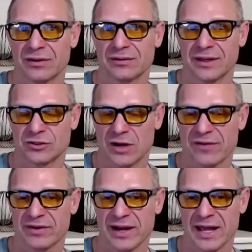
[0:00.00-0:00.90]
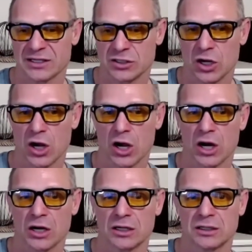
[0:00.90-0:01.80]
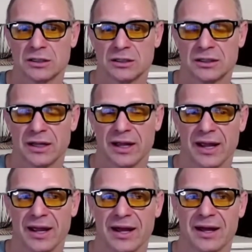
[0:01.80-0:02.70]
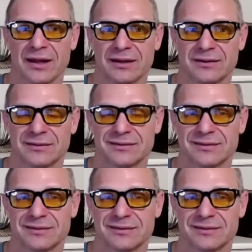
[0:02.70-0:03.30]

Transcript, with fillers: they drive a nice car and